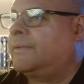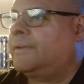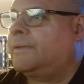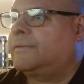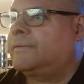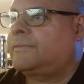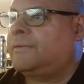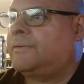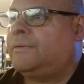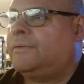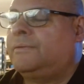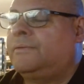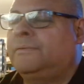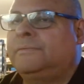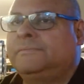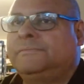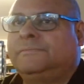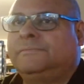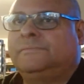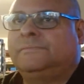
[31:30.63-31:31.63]
So,
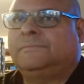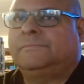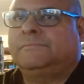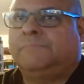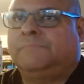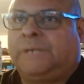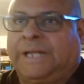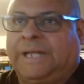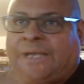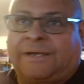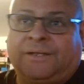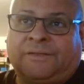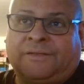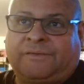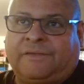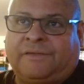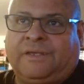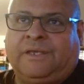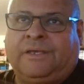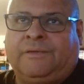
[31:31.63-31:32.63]
but I couldn't
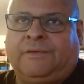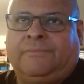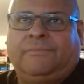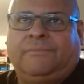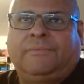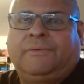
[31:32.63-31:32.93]
see him.